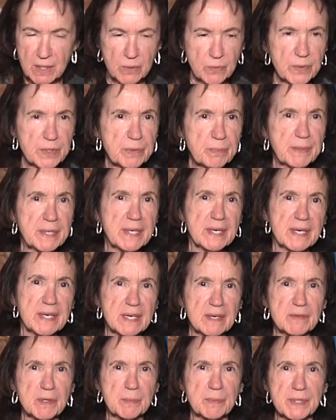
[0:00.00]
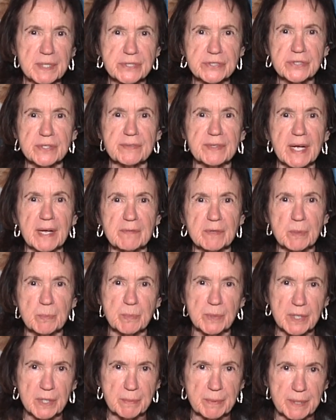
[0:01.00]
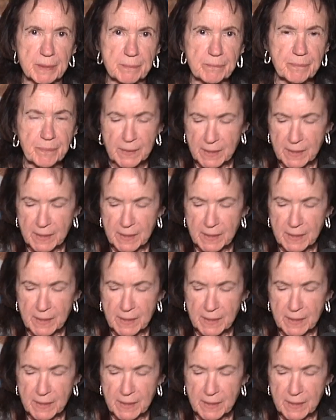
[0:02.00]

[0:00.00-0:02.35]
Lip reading: With me, I have the pleasure of having Barbie.